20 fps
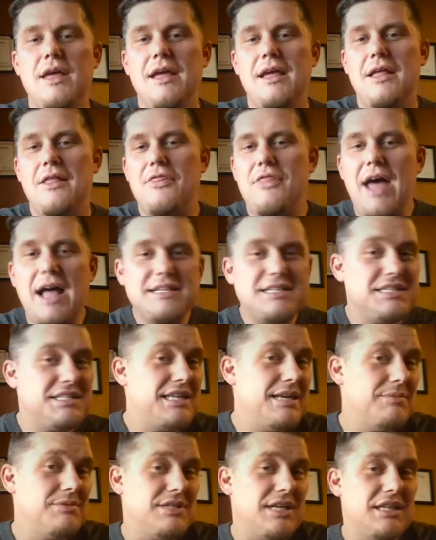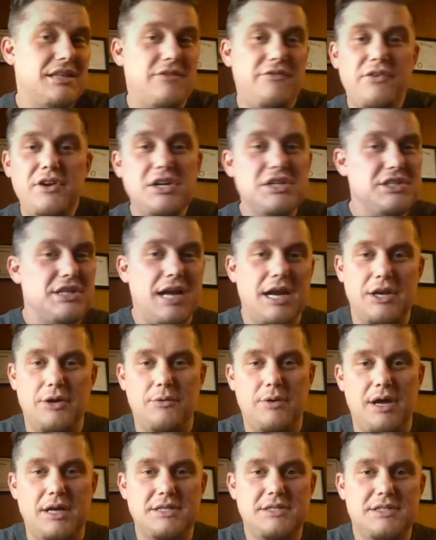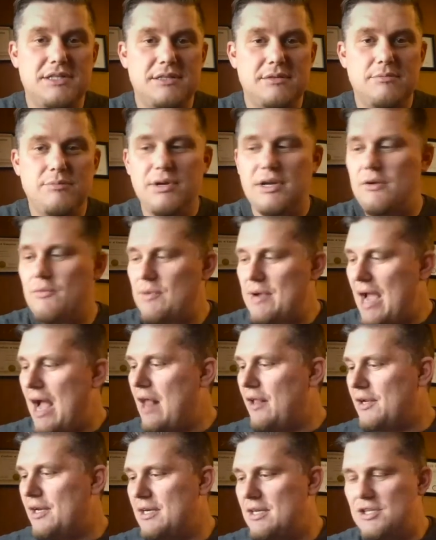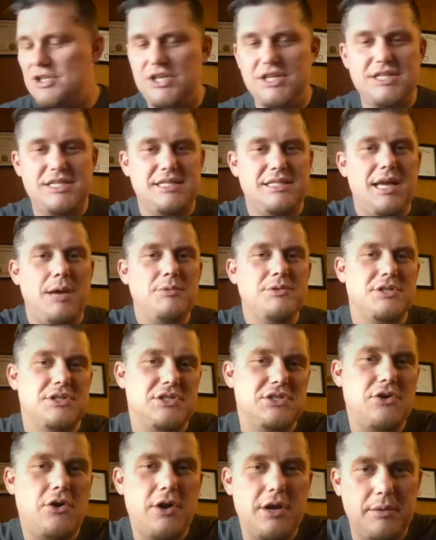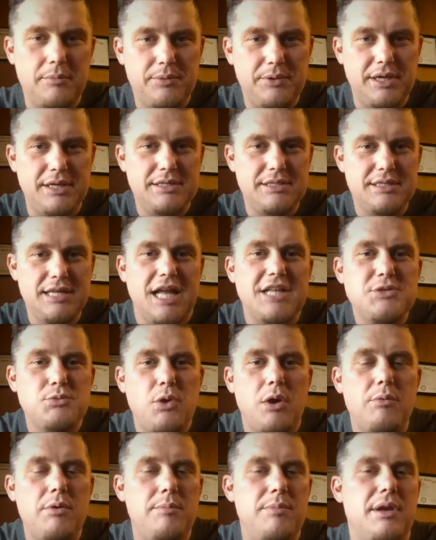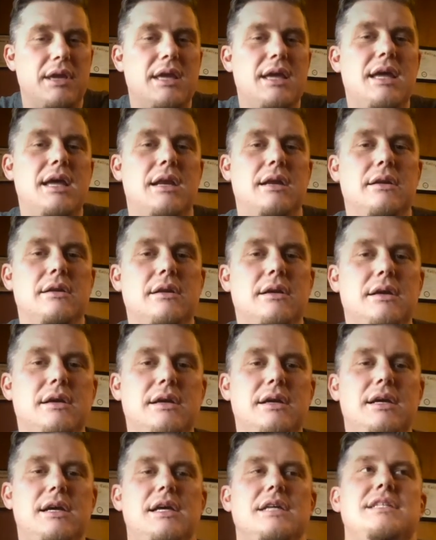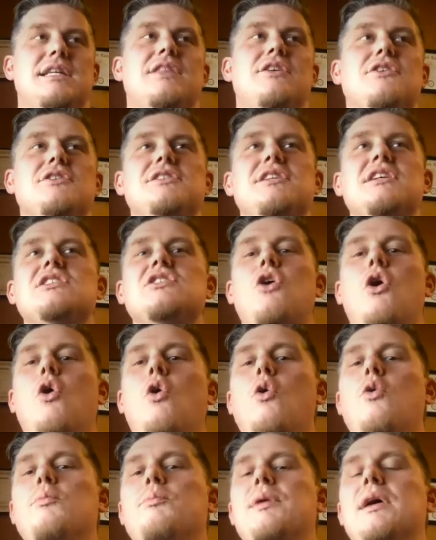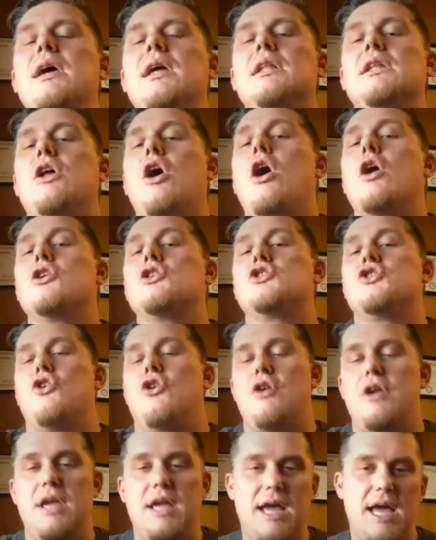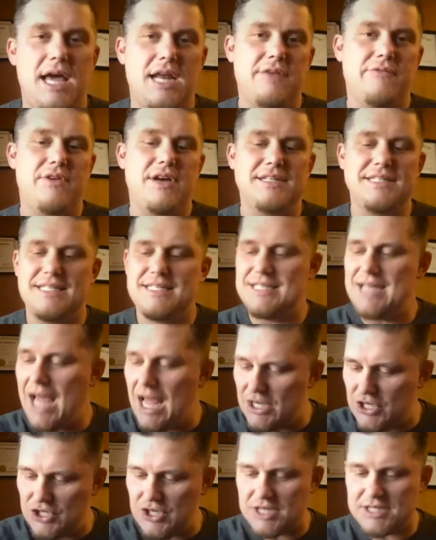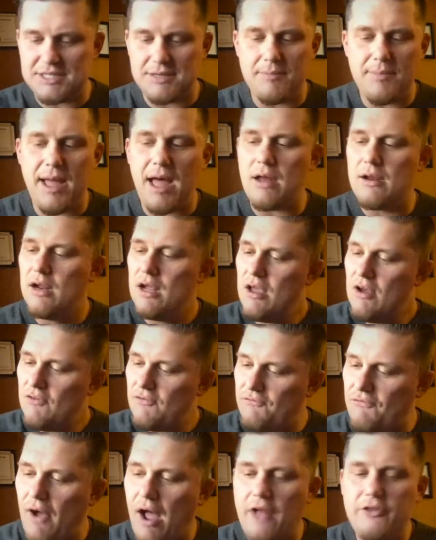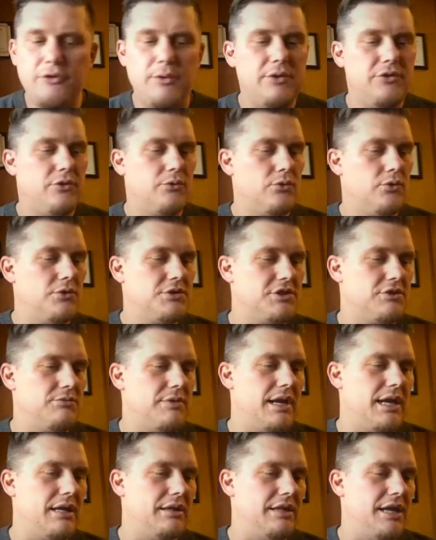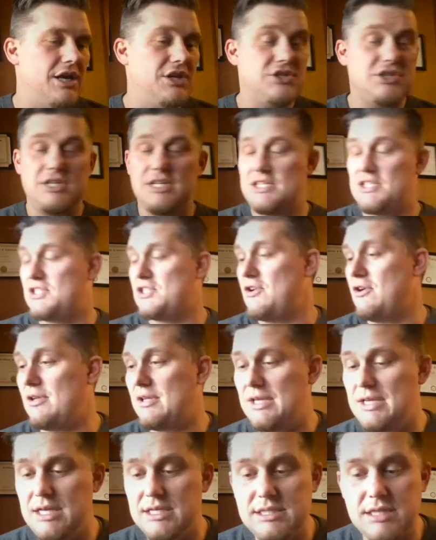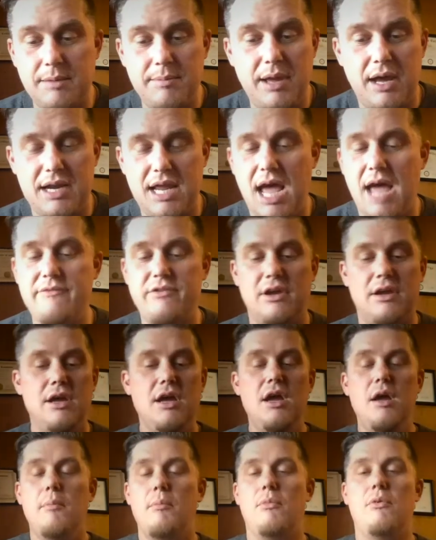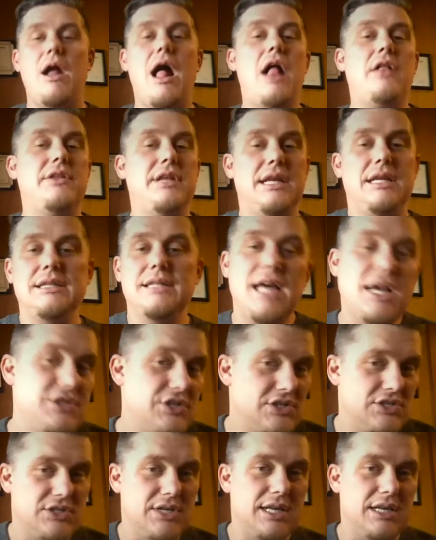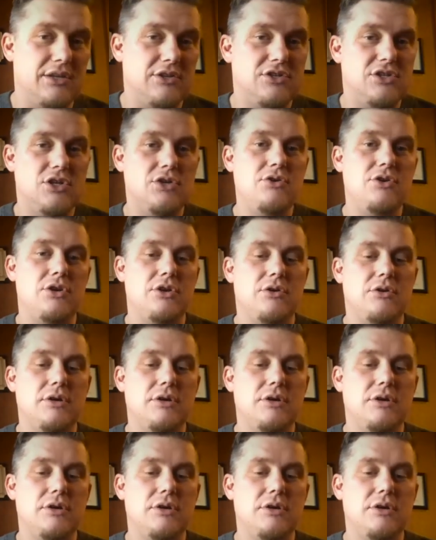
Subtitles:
that seems like the finish line to us. But in reality, to Jesus, that was a starting place. That's where we begin. See, there's this whole big, long journey ahead of us. It's not just about following the rules and regulation. It certainly isn't about having morality legislated to you.